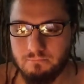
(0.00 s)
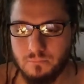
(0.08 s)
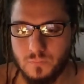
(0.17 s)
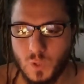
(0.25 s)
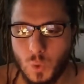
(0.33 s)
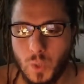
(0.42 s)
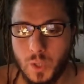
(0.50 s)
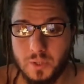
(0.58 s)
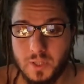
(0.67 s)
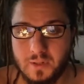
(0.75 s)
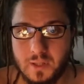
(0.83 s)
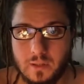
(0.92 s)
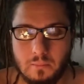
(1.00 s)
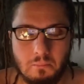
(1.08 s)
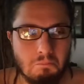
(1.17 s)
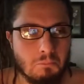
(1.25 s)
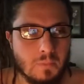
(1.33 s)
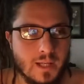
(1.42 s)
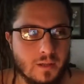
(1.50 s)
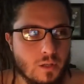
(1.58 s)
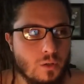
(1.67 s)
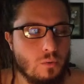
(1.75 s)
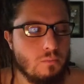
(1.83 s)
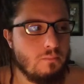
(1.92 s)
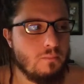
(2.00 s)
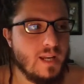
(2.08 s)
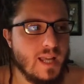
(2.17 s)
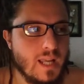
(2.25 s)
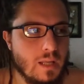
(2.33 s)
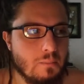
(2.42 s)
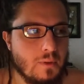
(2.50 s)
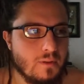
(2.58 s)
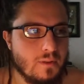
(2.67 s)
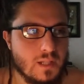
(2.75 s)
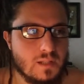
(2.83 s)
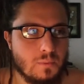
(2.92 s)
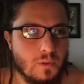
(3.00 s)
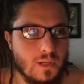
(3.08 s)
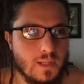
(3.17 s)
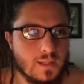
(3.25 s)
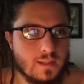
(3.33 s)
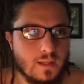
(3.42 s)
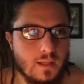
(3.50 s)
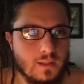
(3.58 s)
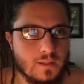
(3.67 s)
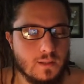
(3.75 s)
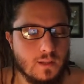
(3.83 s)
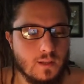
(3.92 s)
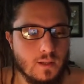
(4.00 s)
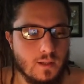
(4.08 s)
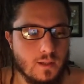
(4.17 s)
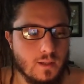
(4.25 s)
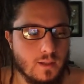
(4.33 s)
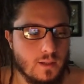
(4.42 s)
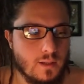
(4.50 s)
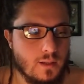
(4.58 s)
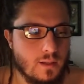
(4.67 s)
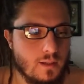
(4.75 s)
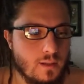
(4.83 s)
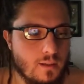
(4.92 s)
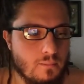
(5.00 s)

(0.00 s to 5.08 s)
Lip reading: We could even, I don't know, name these points as I